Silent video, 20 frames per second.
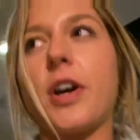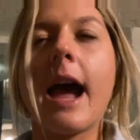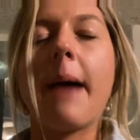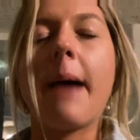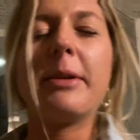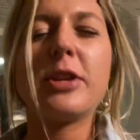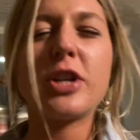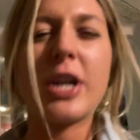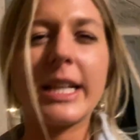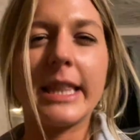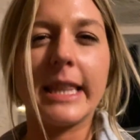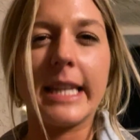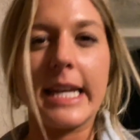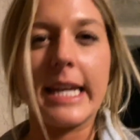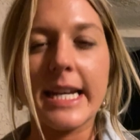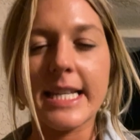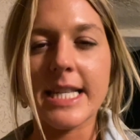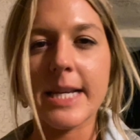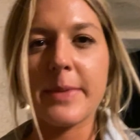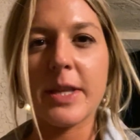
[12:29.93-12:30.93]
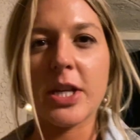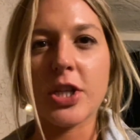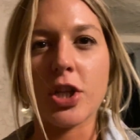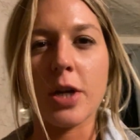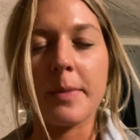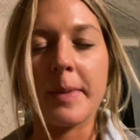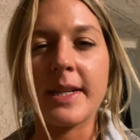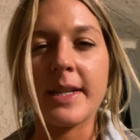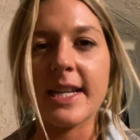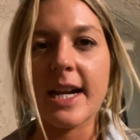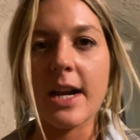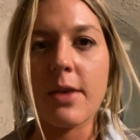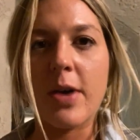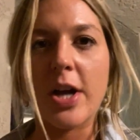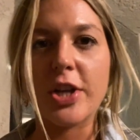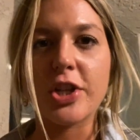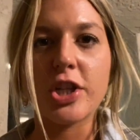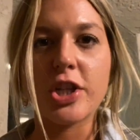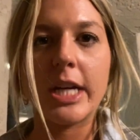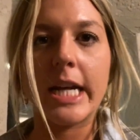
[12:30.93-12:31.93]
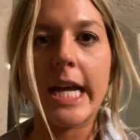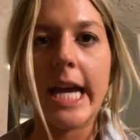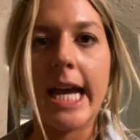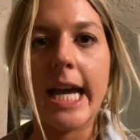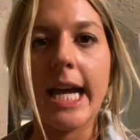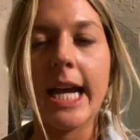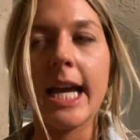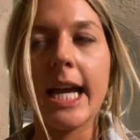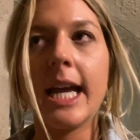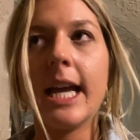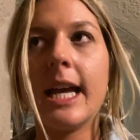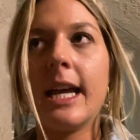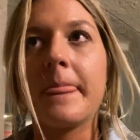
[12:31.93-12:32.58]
gonna try to link some of the sermons that I watched today